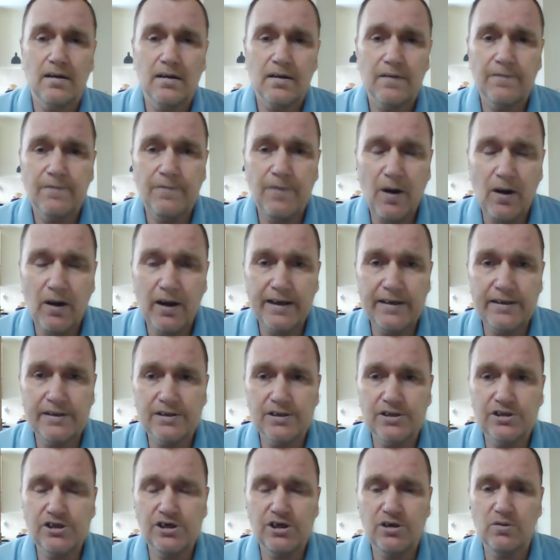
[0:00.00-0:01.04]
Find
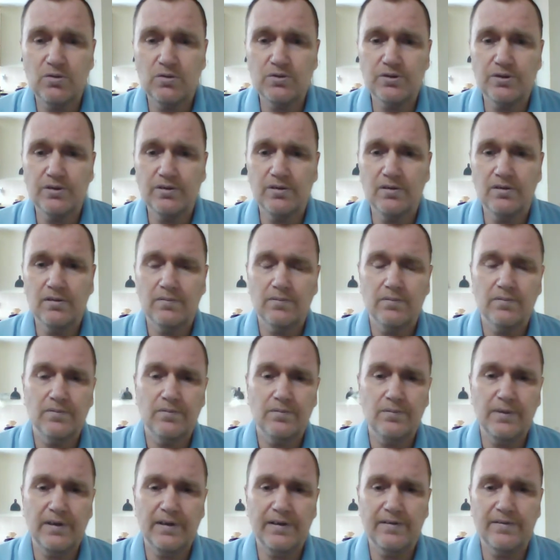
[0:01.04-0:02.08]
children
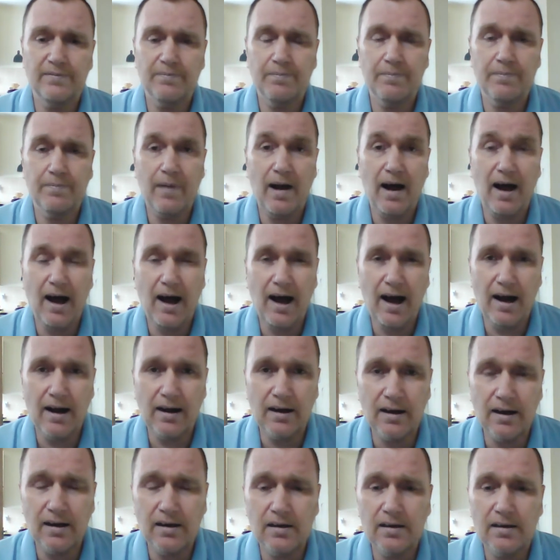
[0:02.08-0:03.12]
with
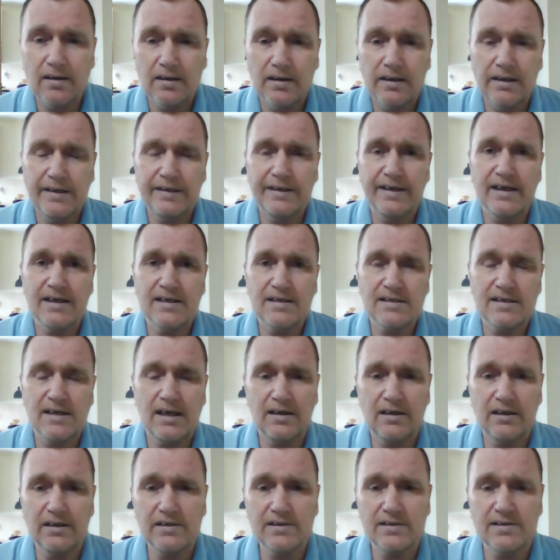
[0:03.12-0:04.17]
hung in their
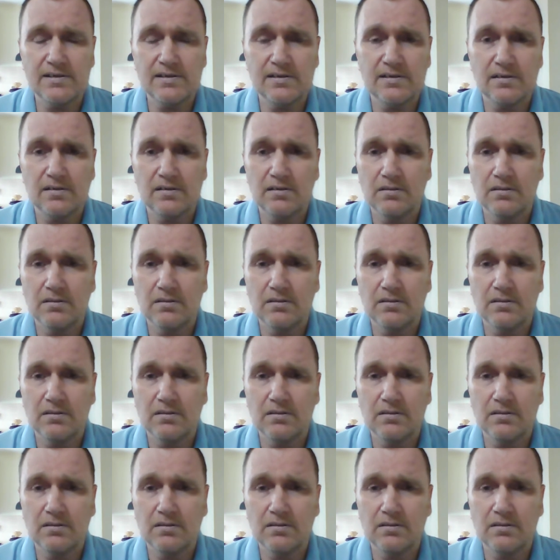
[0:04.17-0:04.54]
cellars